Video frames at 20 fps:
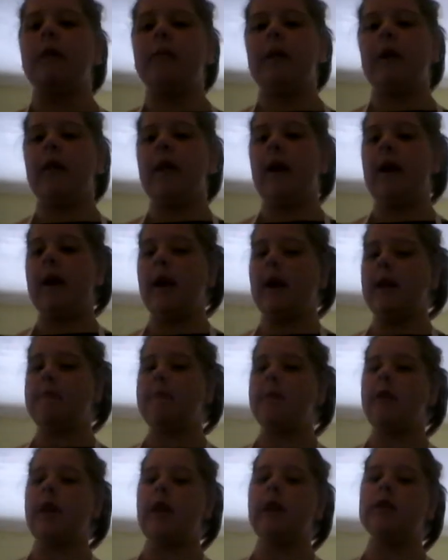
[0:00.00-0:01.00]
about that in
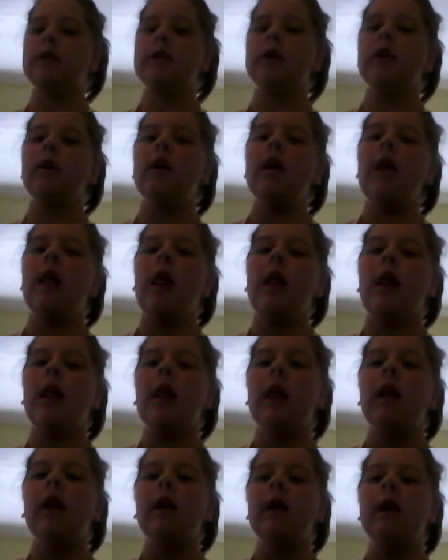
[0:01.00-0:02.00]
a minute.
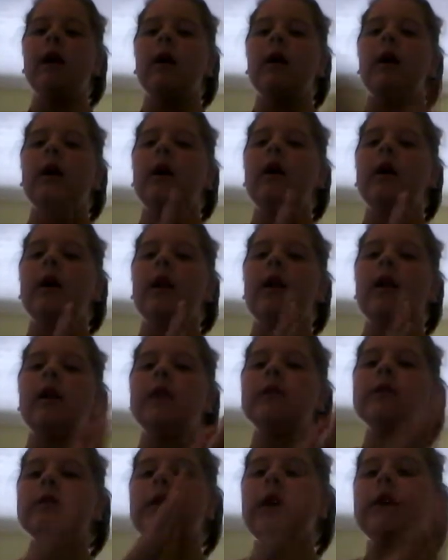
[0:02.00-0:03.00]

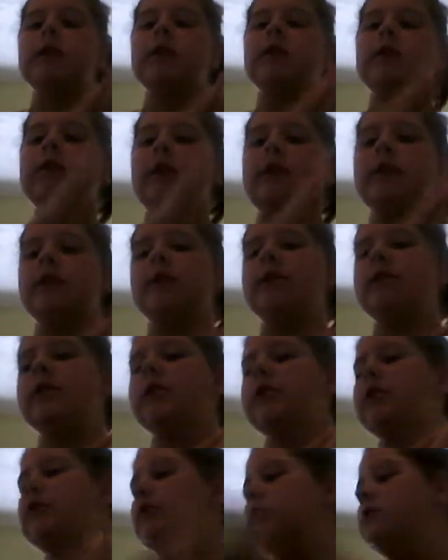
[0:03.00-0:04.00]
Let's get
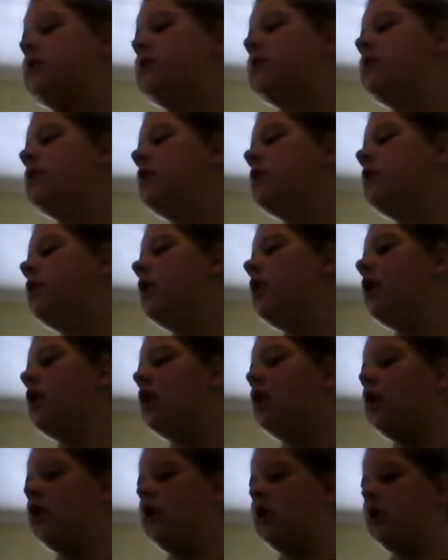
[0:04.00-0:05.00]
started.
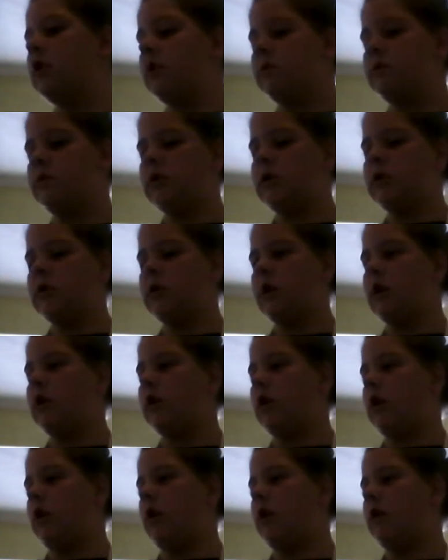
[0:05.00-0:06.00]
You're going to
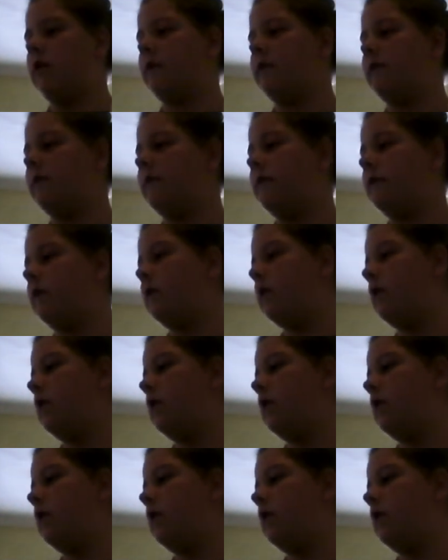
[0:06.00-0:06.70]
start off